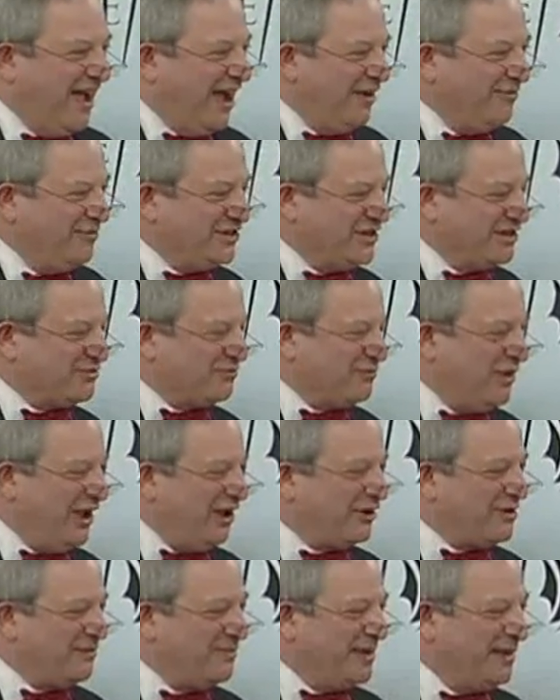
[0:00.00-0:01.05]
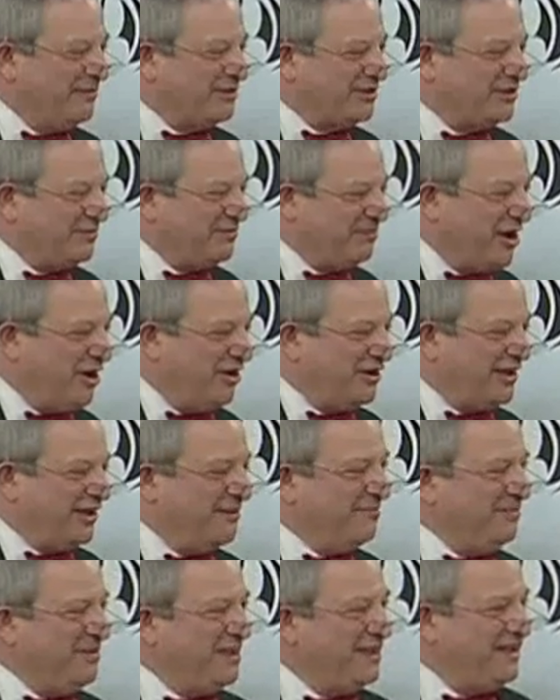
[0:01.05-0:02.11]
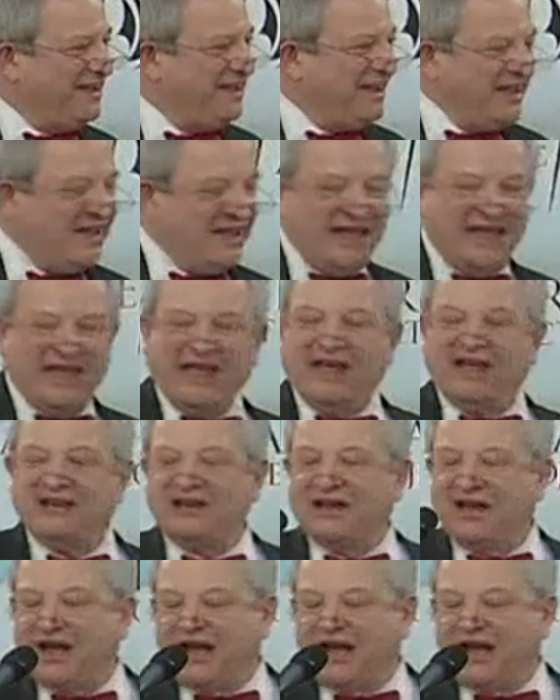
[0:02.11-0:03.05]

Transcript: I would just welcome him to the podium, and